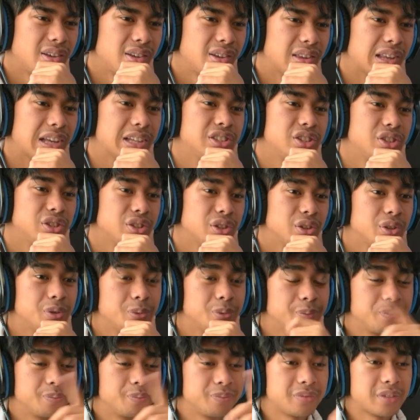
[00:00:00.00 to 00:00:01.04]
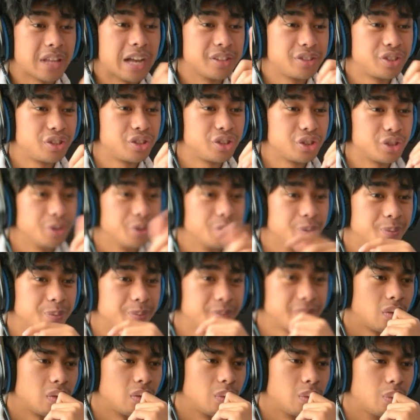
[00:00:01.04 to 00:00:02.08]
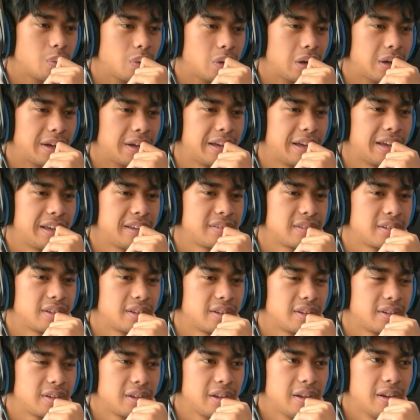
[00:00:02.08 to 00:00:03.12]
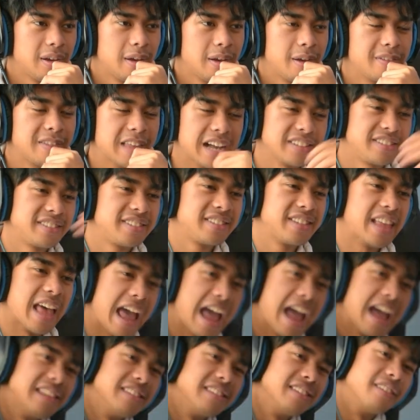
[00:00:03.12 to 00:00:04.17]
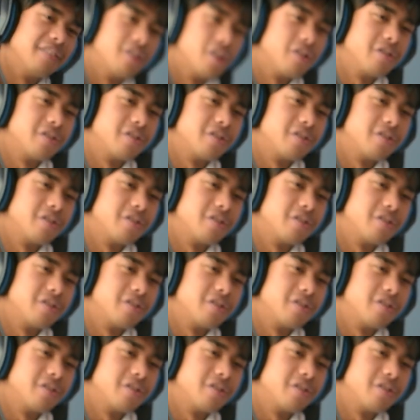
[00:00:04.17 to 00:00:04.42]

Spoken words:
That's true. What? That's the end of the